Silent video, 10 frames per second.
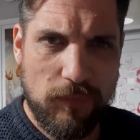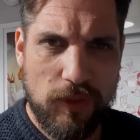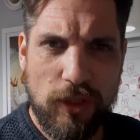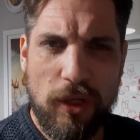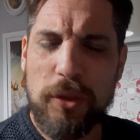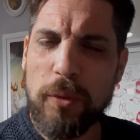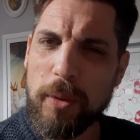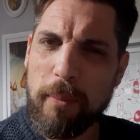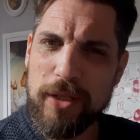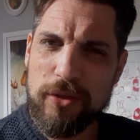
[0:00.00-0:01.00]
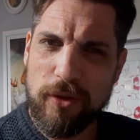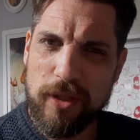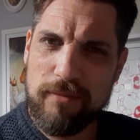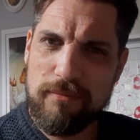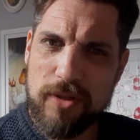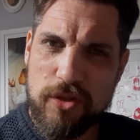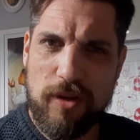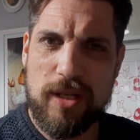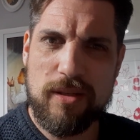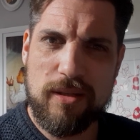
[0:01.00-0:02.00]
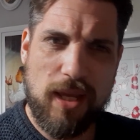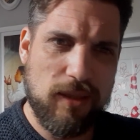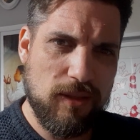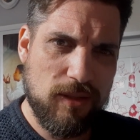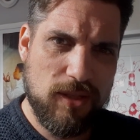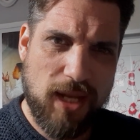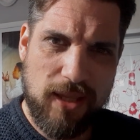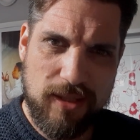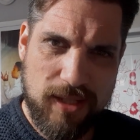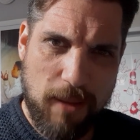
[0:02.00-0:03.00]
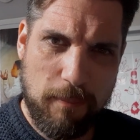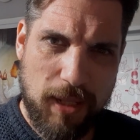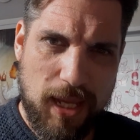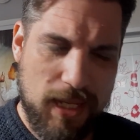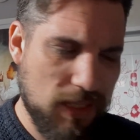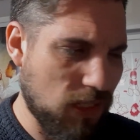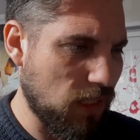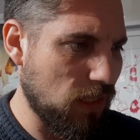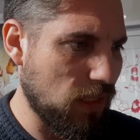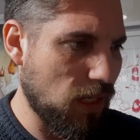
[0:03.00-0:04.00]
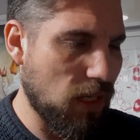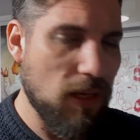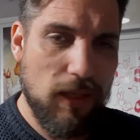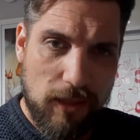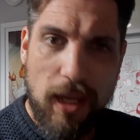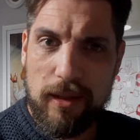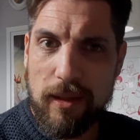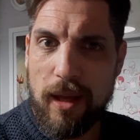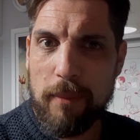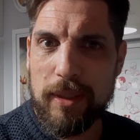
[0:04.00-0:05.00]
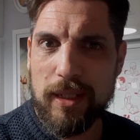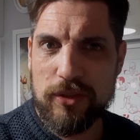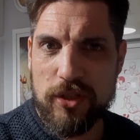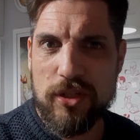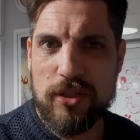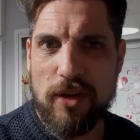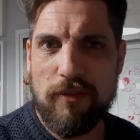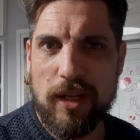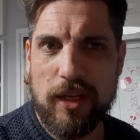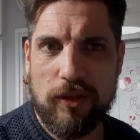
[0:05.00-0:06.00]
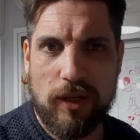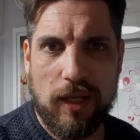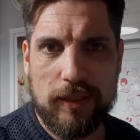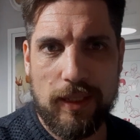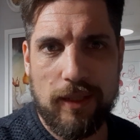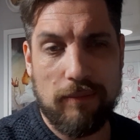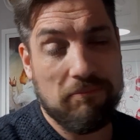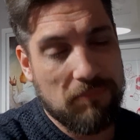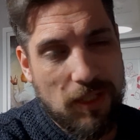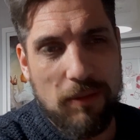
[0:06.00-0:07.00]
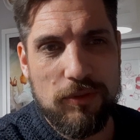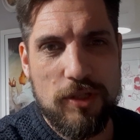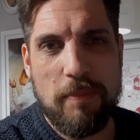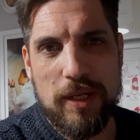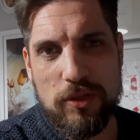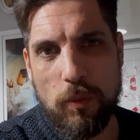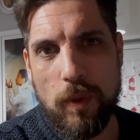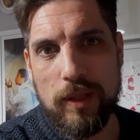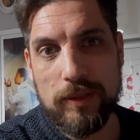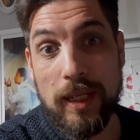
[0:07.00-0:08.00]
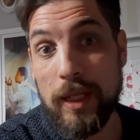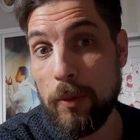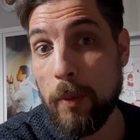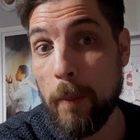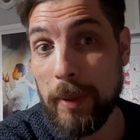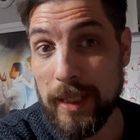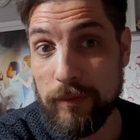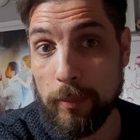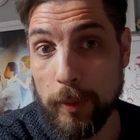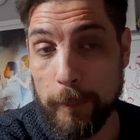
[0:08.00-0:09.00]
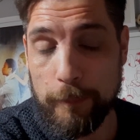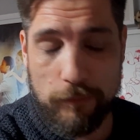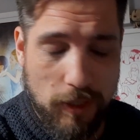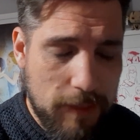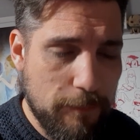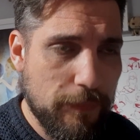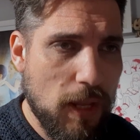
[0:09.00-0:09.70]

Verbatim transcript: You know, you want to make sure that streets stay in the same place. And uh, yeah, I mean, that's just generally a good idea. You know, just makes your world a little more believable, right?